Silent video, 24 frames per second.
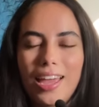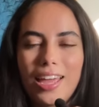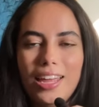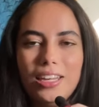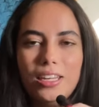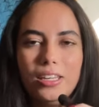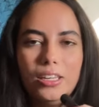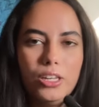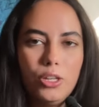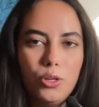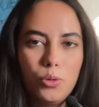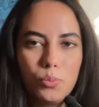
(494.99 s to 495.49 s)

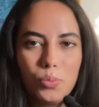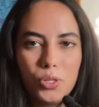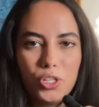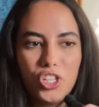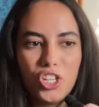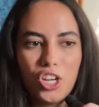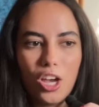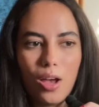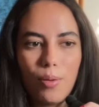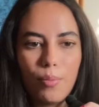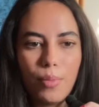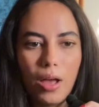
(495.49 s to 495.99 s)
new
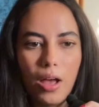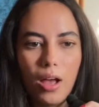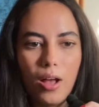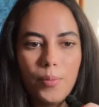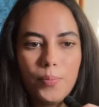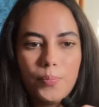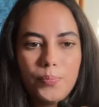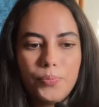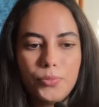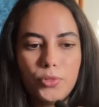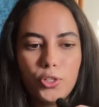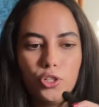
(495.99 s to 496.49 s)
pajama,
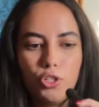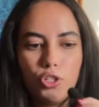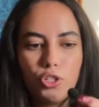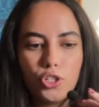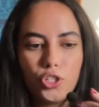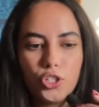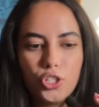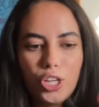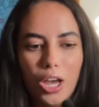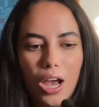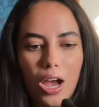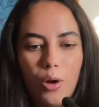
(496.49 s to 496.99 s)
you just
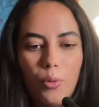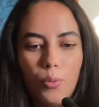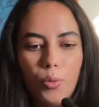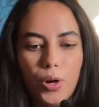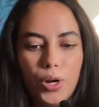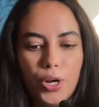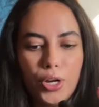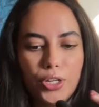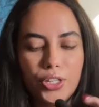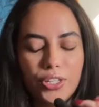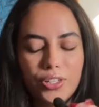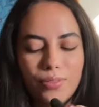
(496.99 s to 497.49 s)

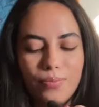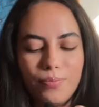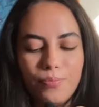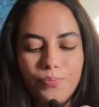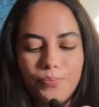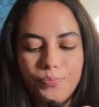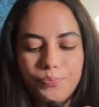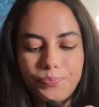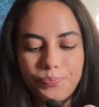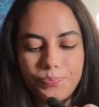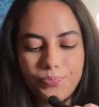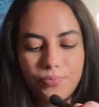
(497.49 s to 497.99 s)
showered.
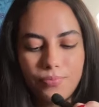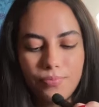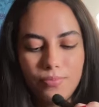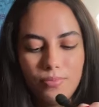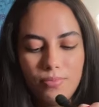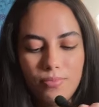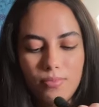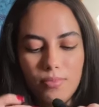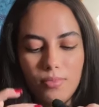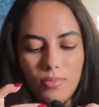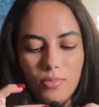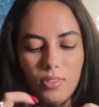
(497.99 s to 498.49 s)

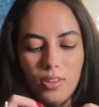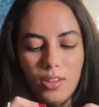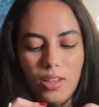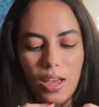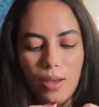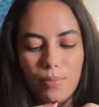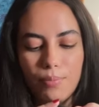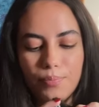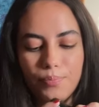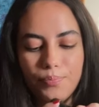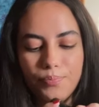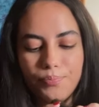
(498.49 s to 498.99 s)
Yeah,
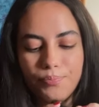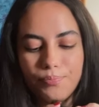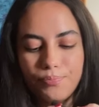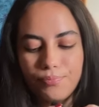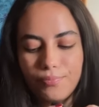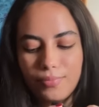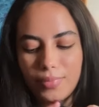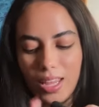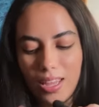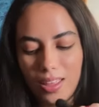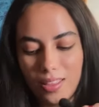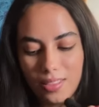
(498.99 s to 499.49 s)

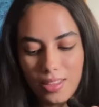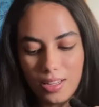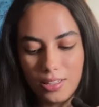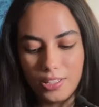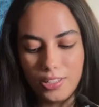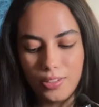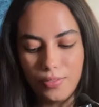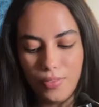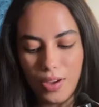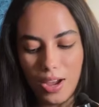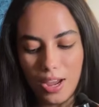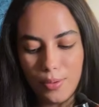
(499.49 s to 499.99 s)
that's
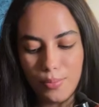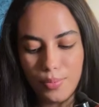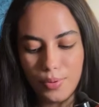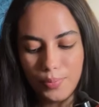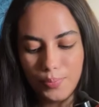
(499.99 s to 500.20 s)
the vibe.